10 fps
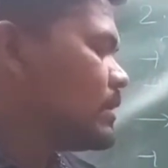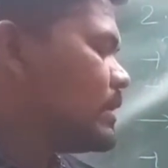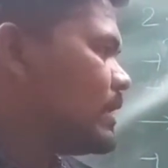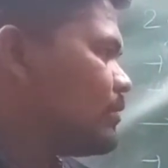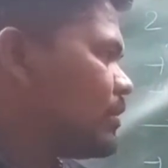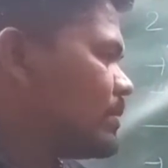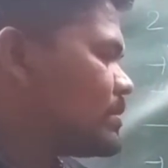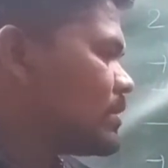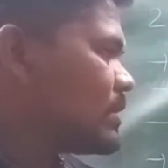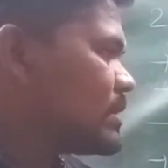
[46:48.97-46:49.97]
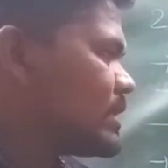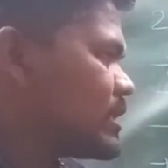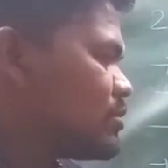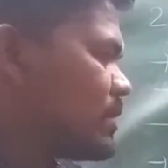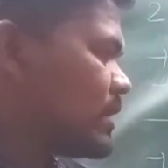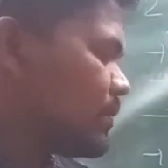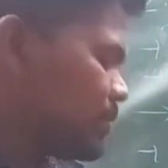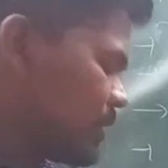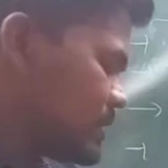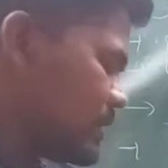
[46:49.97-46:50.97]
Then if you observe the sexual
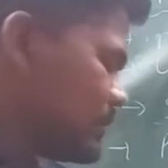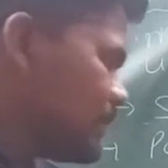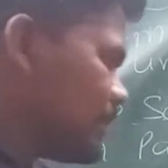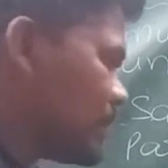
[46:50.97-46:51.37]
reproduction,